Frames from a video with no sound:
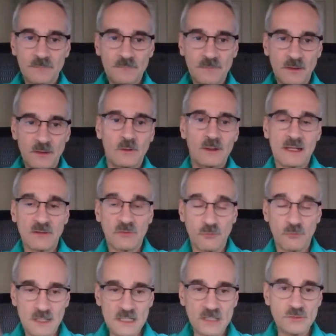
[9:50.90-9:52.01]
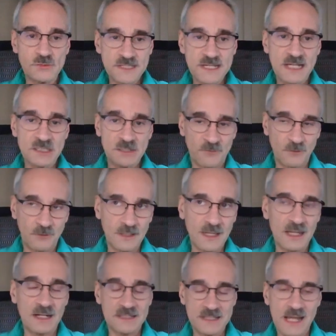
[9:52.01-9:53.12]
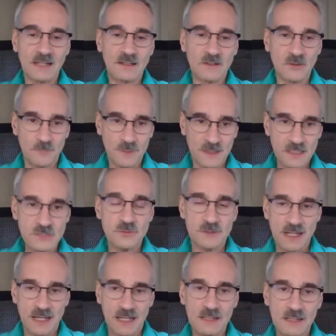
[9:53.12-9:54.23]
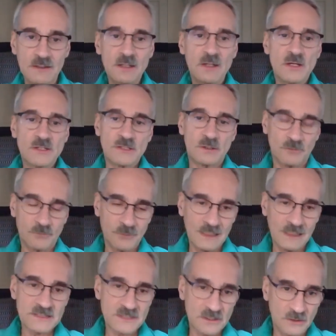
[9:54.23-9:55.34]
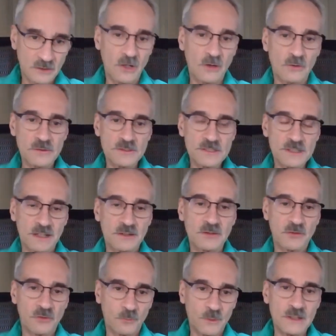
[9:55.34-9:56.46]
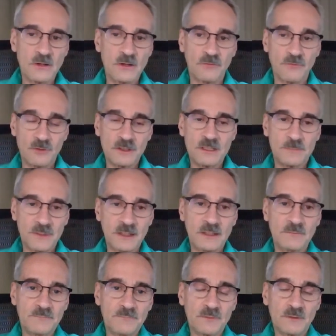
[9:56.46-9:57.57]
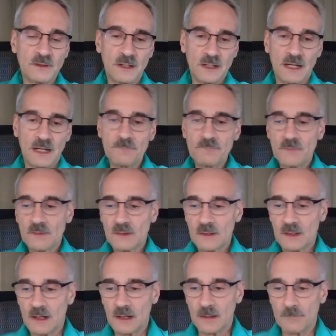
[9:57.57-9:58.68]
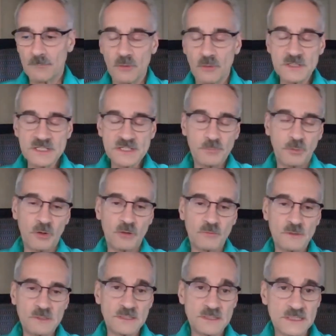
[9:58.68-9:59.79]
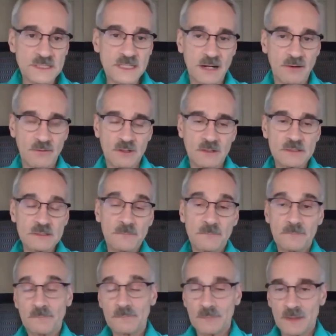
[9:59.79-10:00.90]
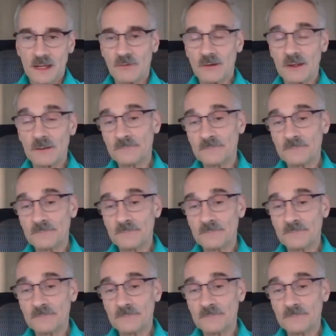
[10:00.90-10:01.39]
You know, get through it intra-session. If you're looking at a daily, it'll be intraday. So it really has to close under the window for it to be uh, a broken support or resistance areas area.